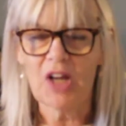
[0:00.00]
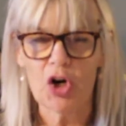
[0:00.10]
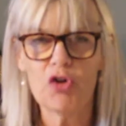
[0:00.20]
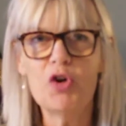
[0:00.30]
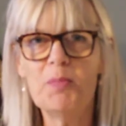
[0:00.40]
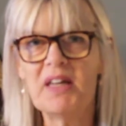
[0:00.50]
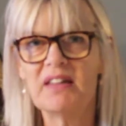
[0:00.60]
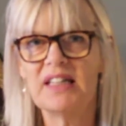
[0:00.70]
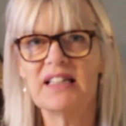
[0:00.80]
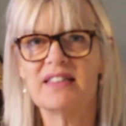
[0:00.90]
Grouping
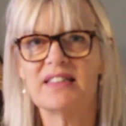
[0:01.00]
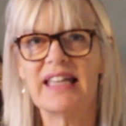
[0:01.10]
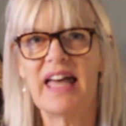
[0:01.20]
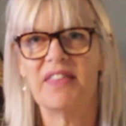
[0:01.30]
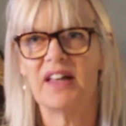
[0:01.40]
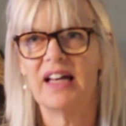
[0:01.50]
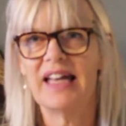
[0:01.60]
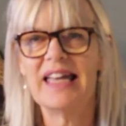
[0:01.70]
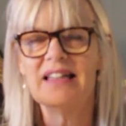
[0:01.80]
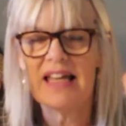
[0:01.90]
things together,
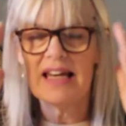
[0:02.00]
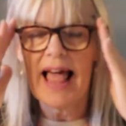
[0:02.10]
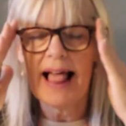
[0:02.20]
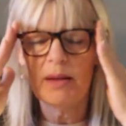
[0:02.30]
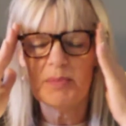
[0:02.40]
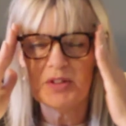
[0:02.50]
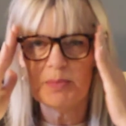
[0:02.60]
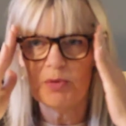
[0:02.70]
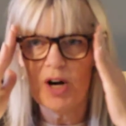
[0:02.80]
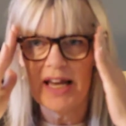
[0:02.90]
it helps the
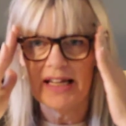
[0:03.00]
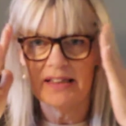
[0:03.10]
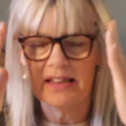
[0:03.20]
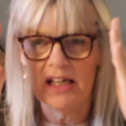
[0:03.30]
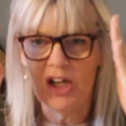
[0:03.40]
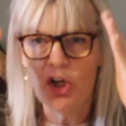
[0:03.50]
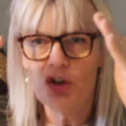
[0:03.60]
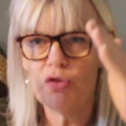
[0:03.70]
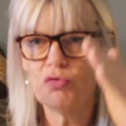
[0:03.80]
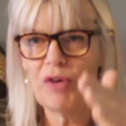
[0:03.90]
brain
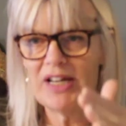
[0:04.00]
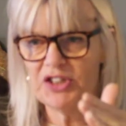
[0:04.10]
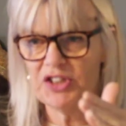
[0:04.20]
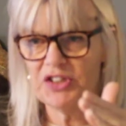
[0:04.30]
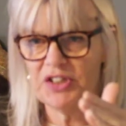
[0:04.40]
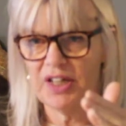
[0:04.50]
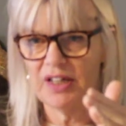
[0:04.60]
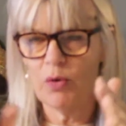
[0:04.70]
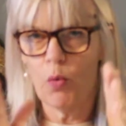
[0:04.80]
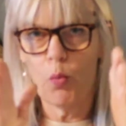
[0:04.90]
to
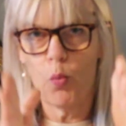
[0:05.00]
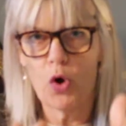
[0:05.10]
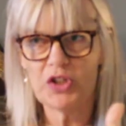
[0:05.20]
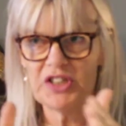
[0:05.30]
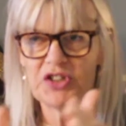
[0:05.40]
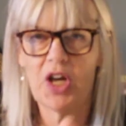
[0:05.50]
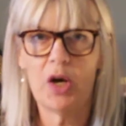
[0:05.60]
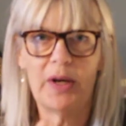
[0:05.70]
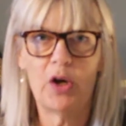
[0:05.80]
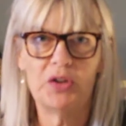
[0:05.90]
register what is
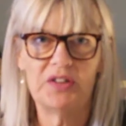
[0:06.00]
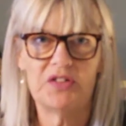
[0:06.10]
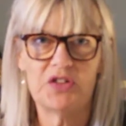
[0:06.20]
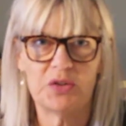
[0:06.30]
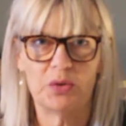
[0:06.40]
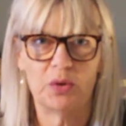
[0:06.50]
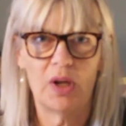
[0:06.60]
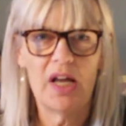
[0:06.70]
going on in the store.